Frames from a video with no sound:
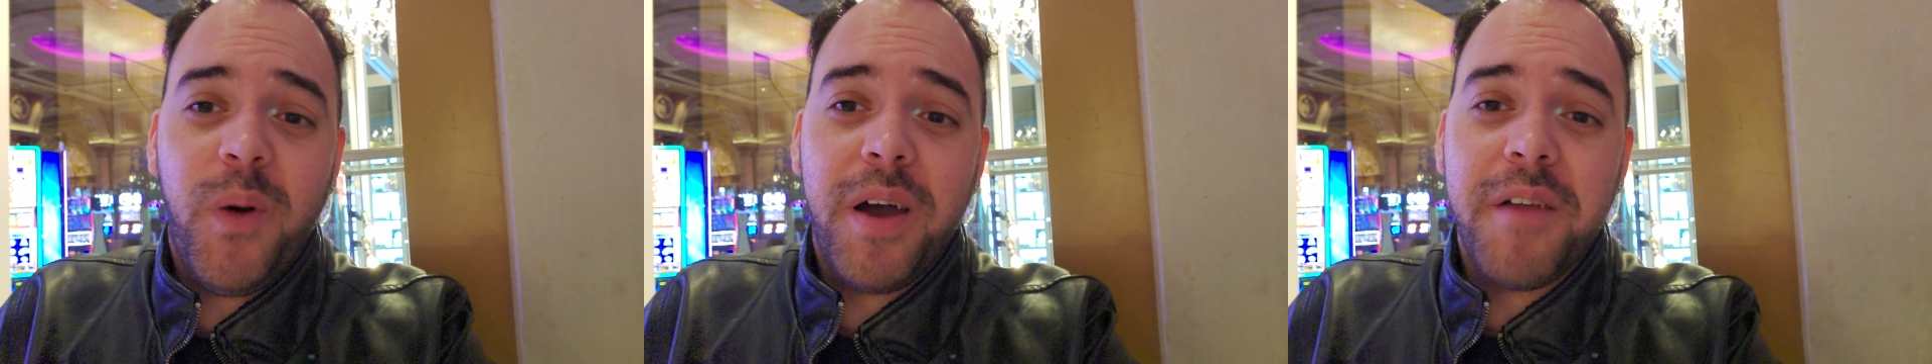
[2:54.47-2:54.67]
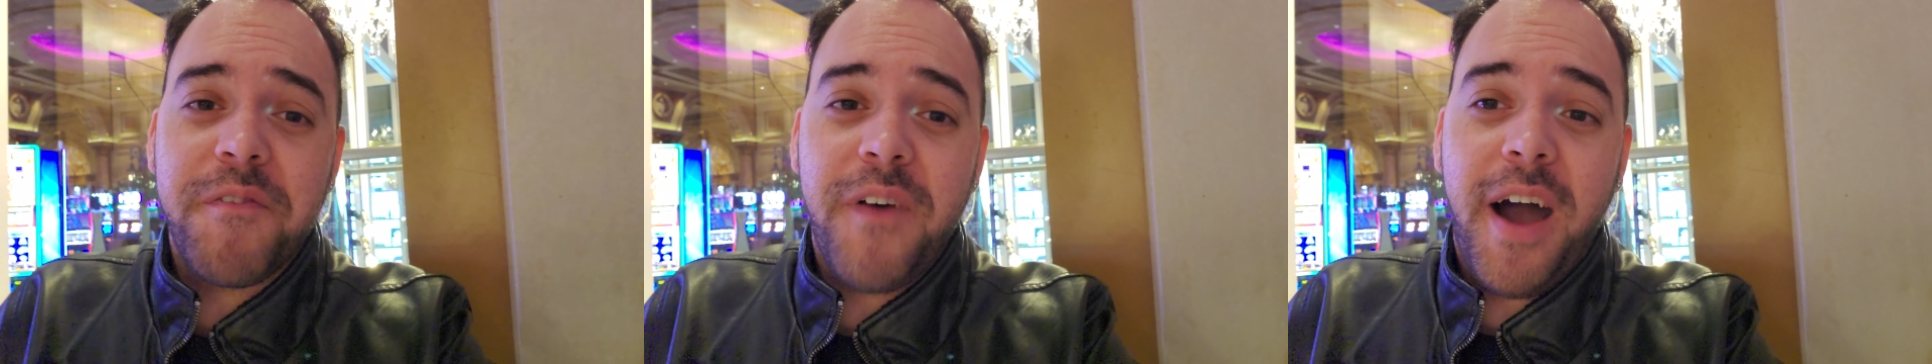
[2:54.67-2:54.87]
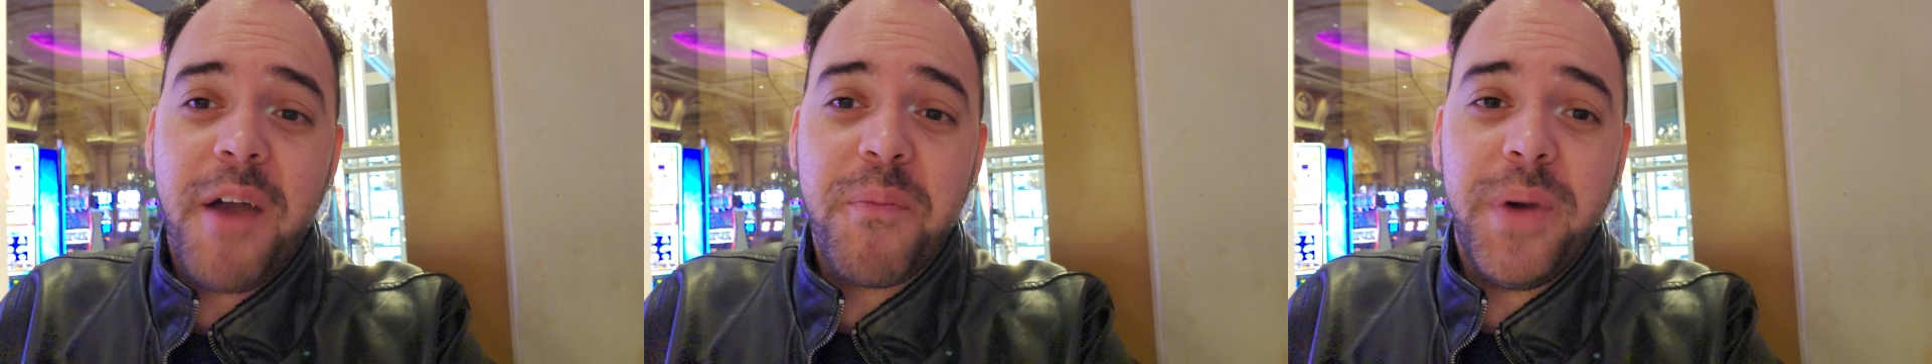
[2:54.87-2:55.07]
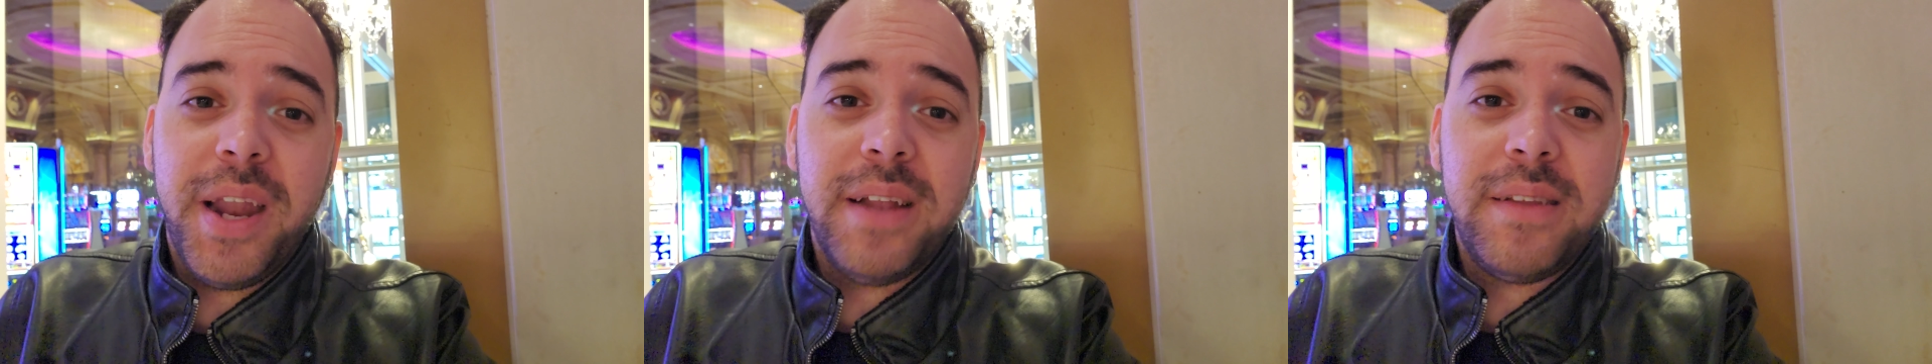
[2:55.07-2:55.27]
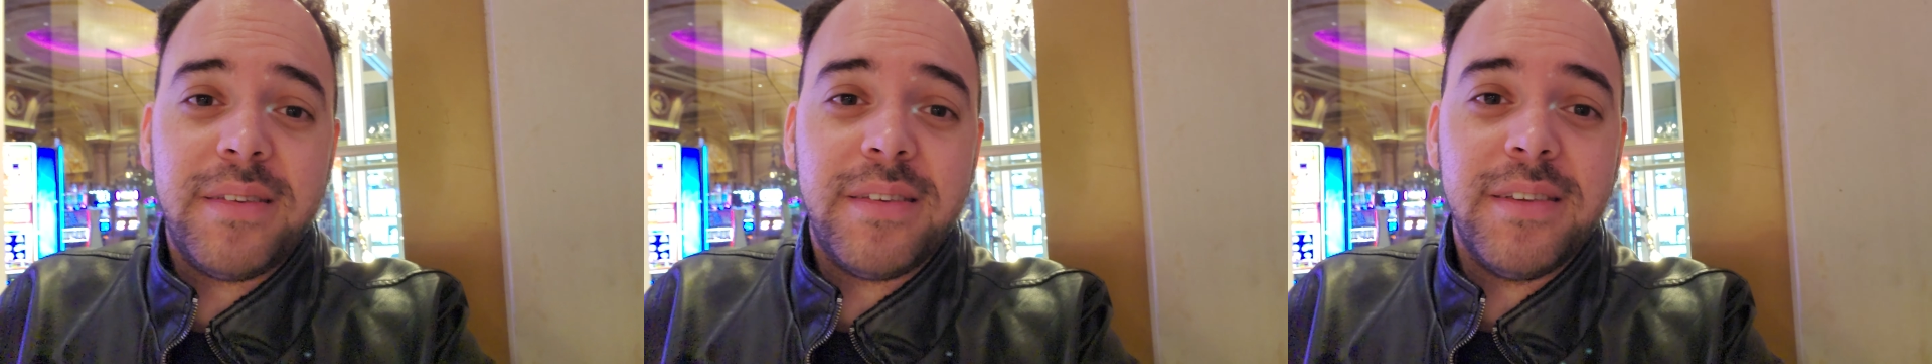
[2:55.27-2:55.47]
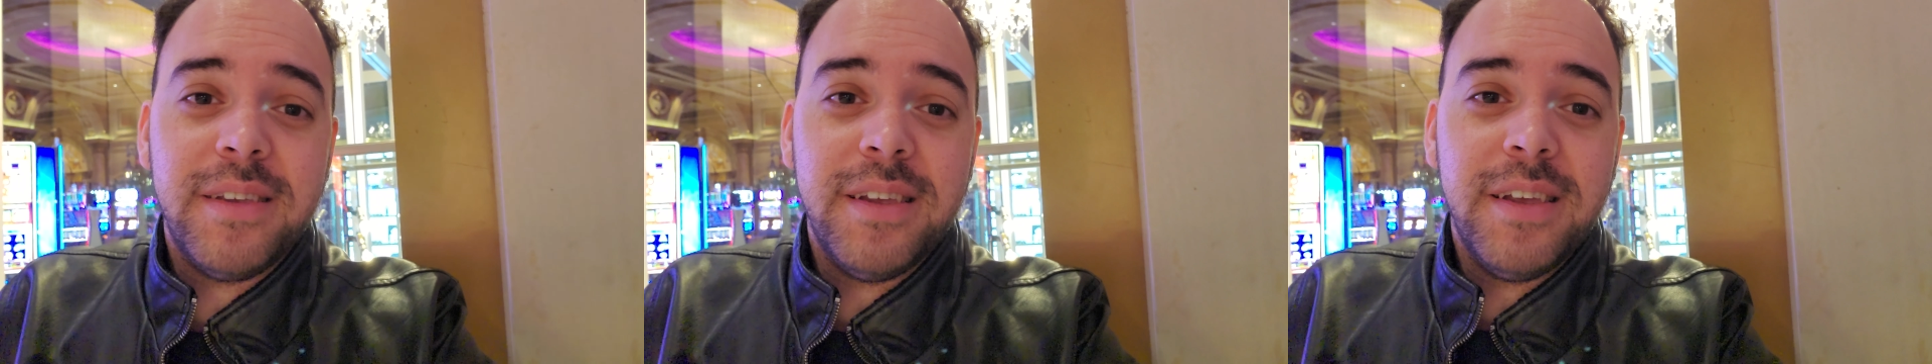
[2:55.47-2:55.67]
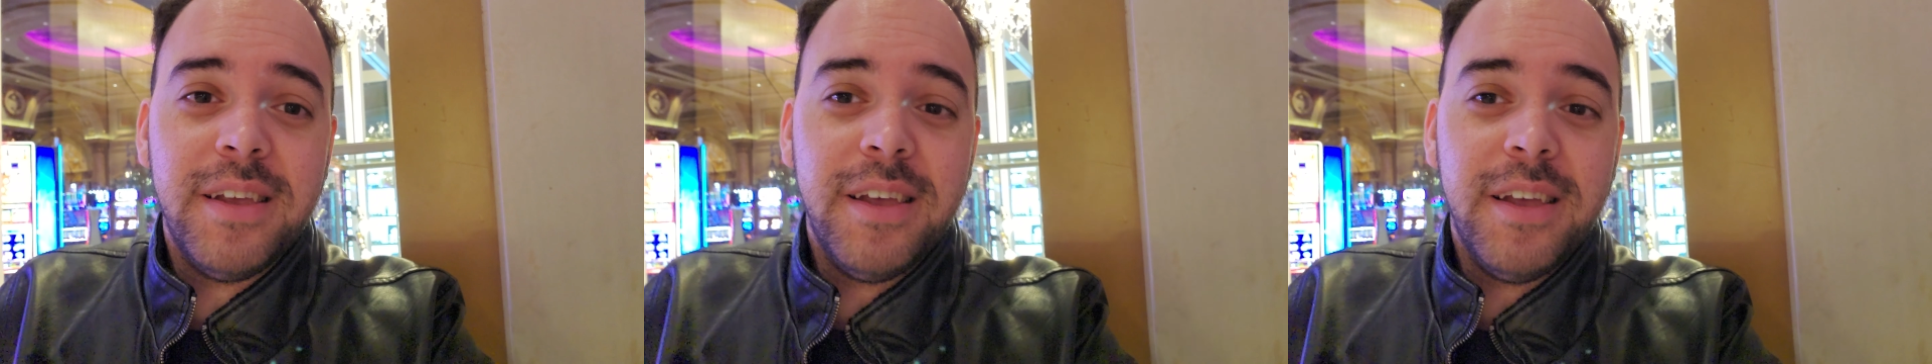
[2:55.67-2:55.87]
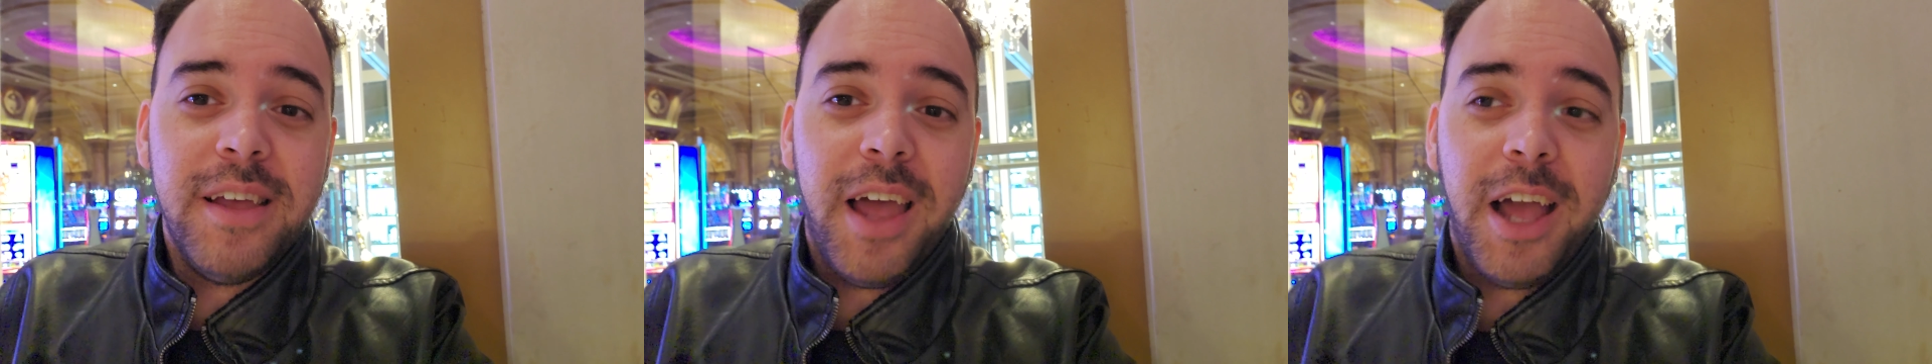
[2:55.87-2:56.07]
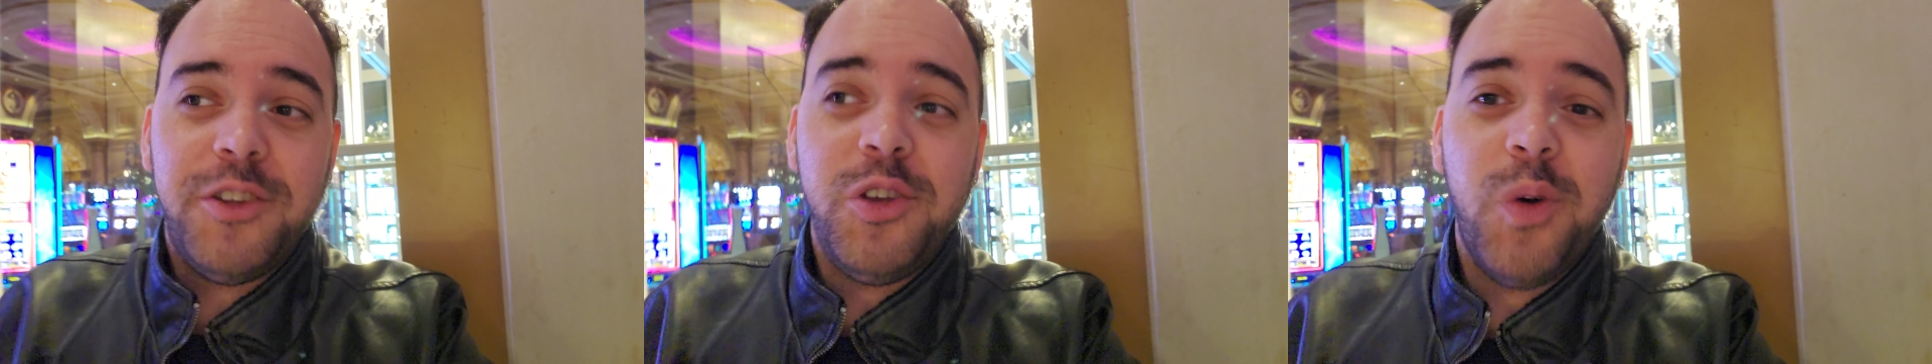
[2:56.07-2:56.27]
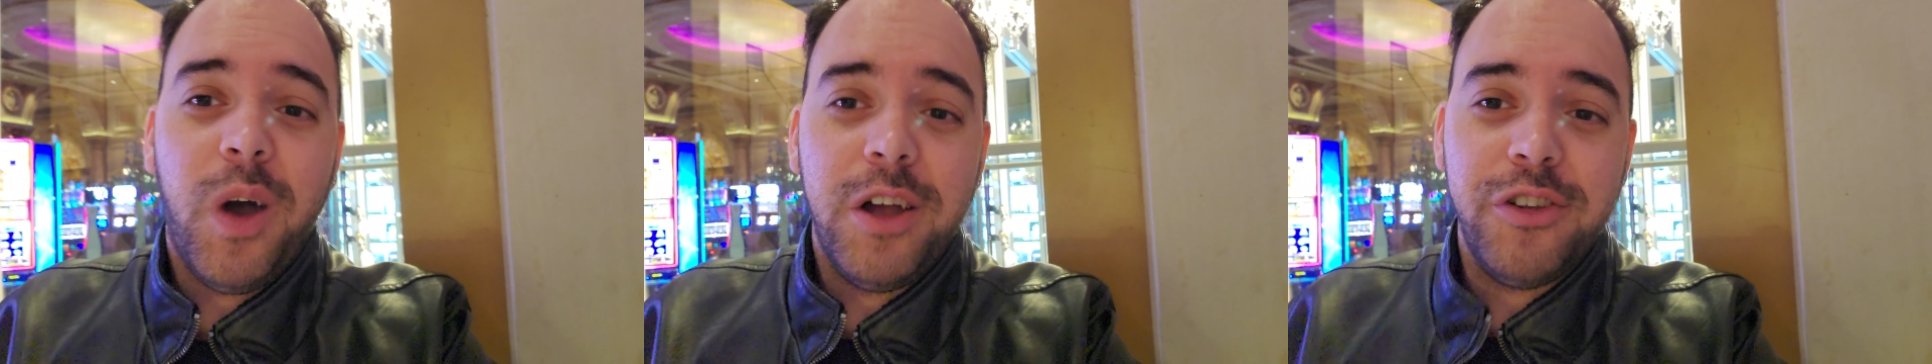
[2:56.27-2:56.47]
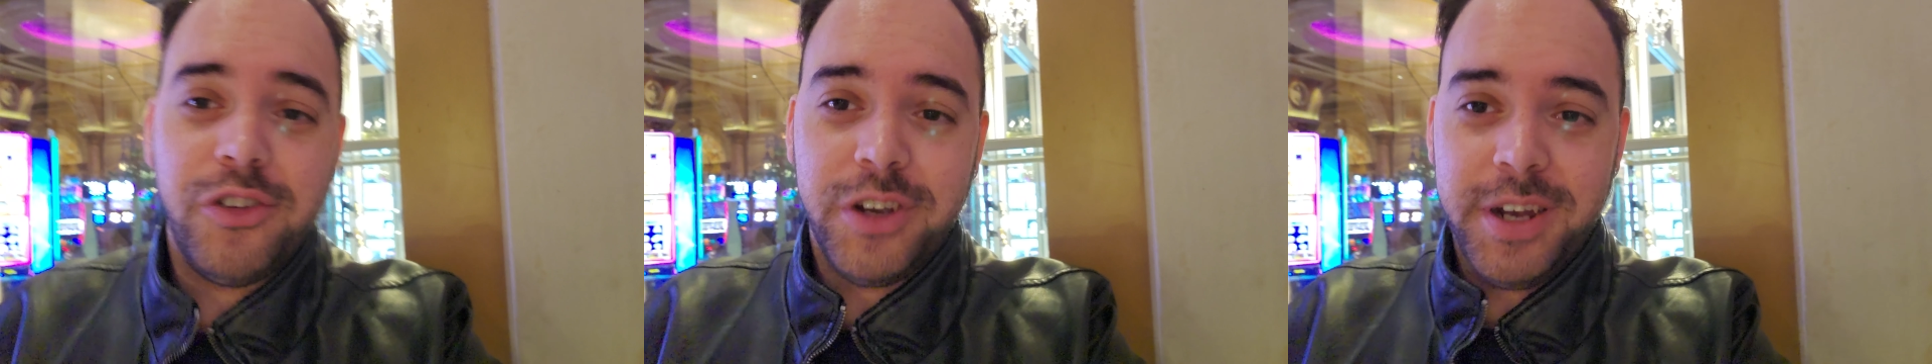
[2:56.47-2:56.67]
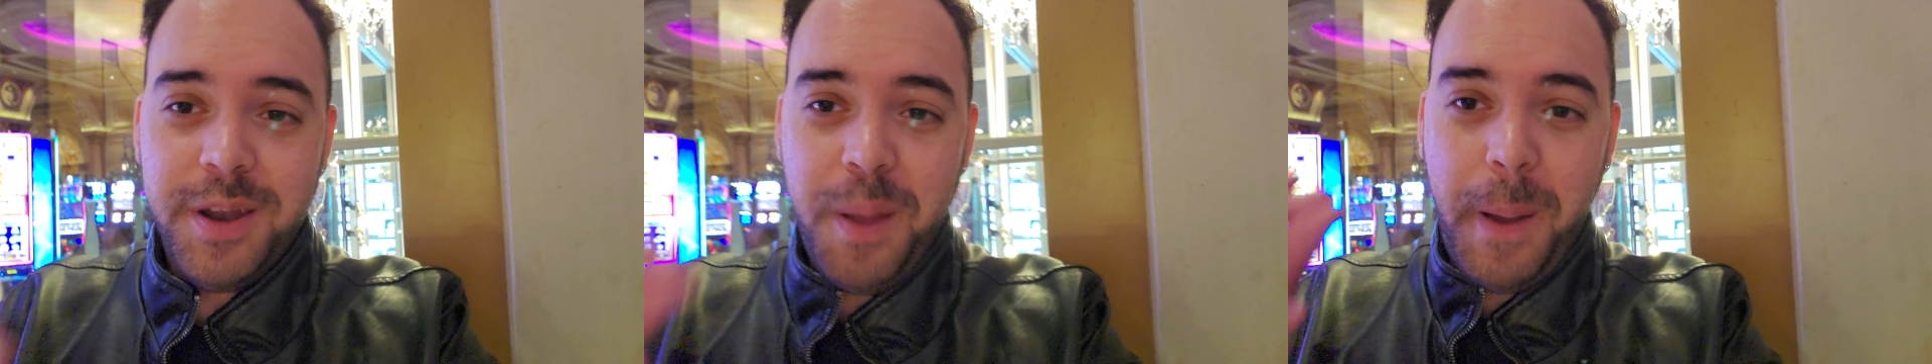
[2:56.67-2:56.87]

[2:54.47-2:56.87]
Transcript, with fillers: what five minutes, and 200.